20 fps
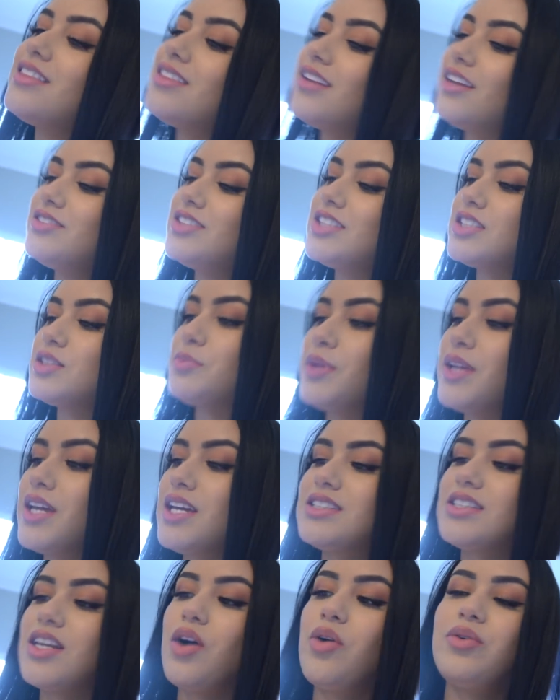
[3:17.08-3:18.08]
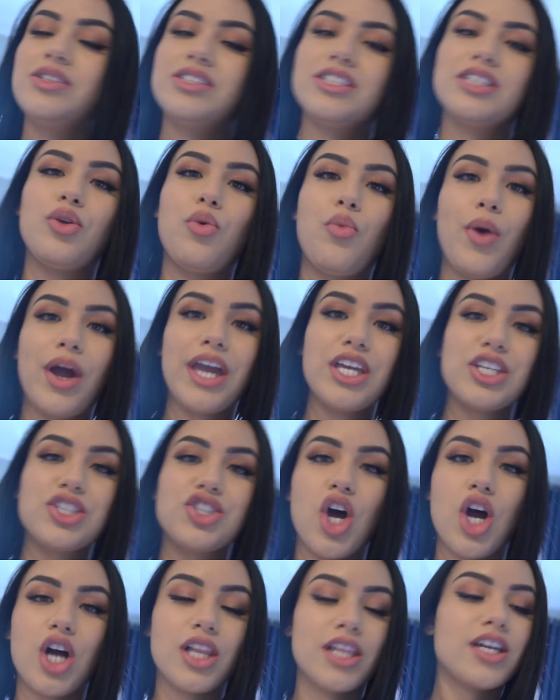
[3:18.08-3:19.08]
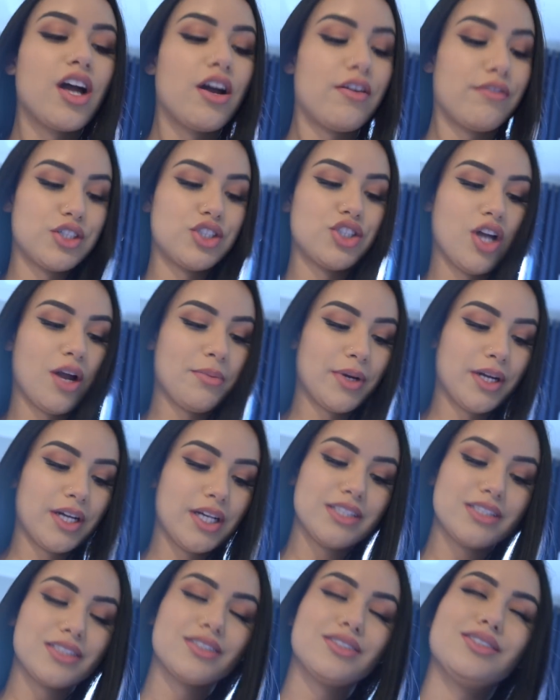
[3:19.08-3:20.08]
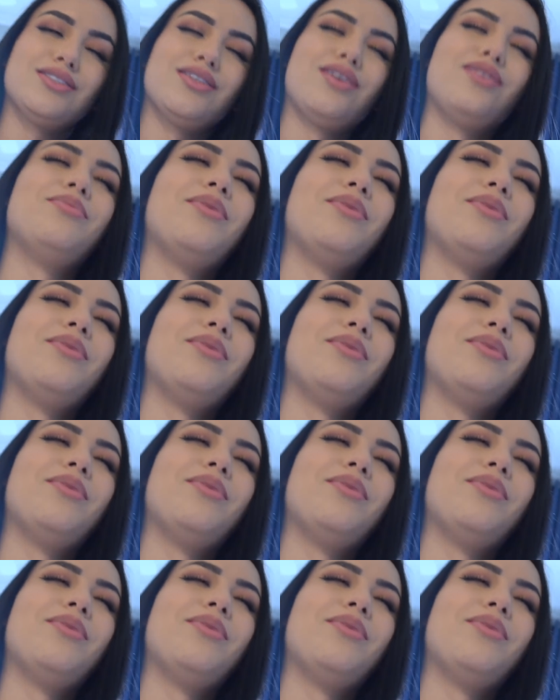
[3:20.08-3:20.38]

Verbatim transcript: love this place. I always get the white chocolate covered strawberries. They're so